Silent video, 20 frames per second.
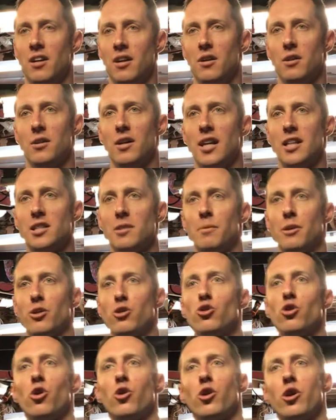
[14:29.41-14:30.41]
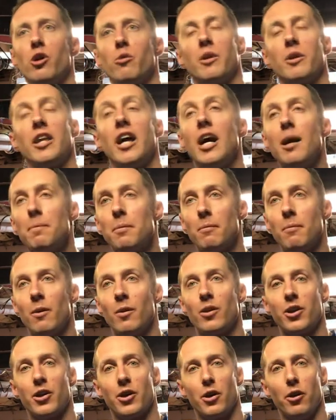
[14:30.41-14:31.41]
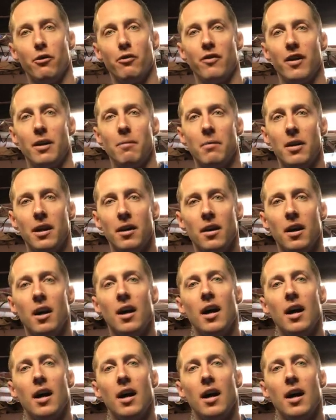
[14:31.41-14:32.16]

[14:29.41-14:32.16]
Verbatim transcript: You guys have been so good with helping me with the GoFundMe.